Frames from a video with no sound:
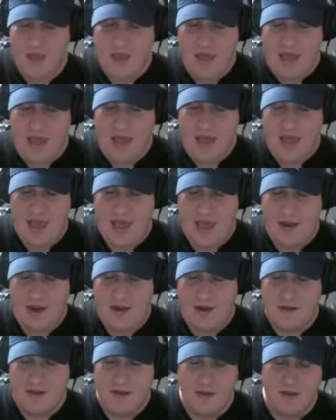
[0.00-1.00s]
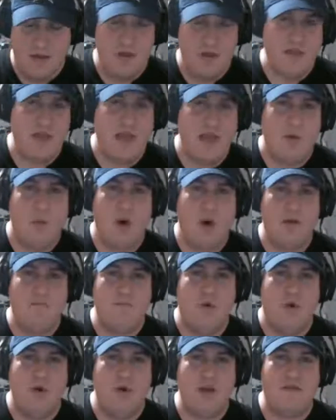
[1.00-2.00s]
And you get 1
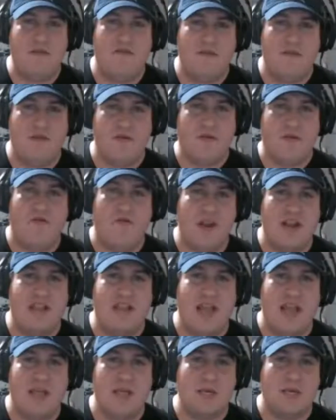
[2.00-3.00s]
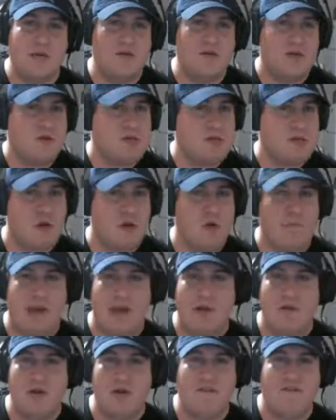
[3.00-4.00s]
point for a correct answer. There's no
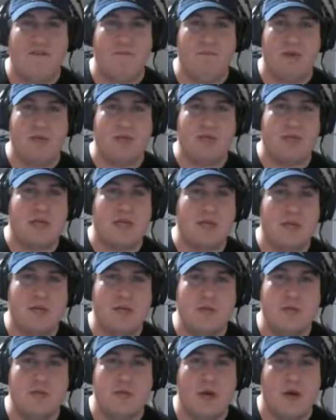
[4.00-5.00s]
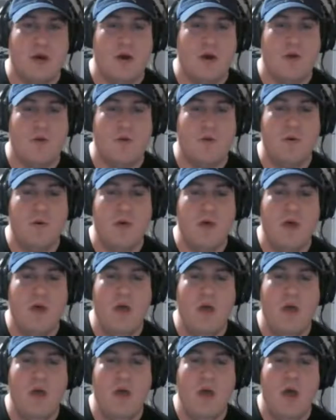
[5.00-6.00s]
penalty for missing. So
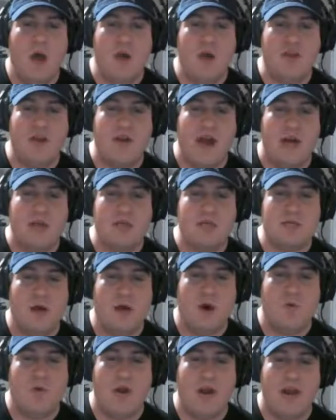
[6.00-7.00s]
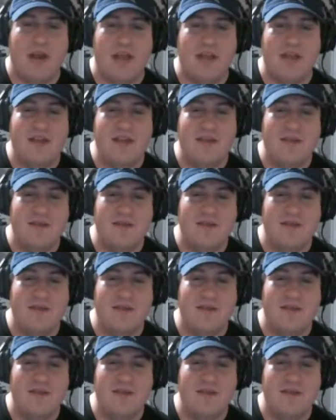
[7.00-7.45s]
are you guys all ready?